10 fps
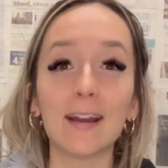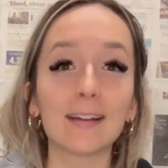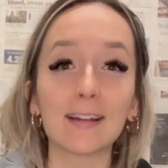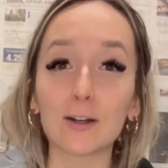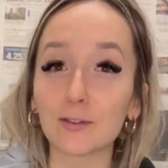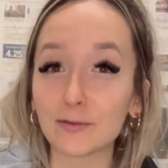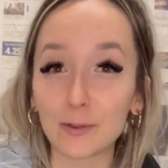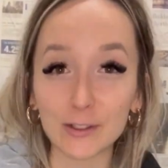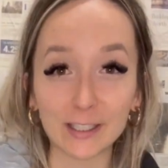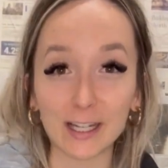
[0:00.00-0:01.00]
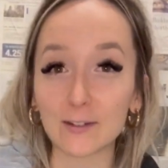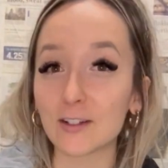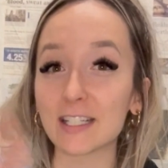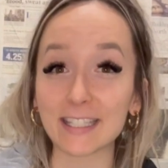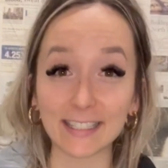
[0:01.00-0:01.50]
can go from $1,400 to
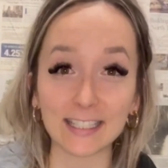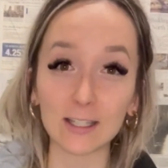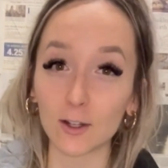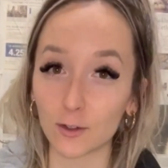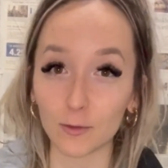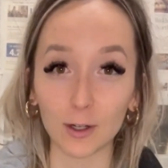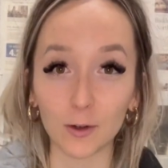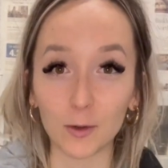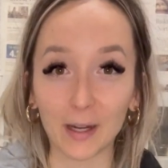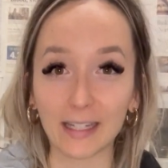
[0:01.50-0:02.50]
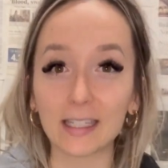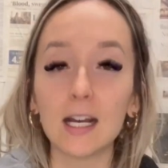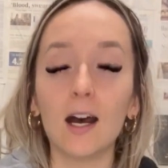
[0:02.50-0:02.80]
$1,600 real quick.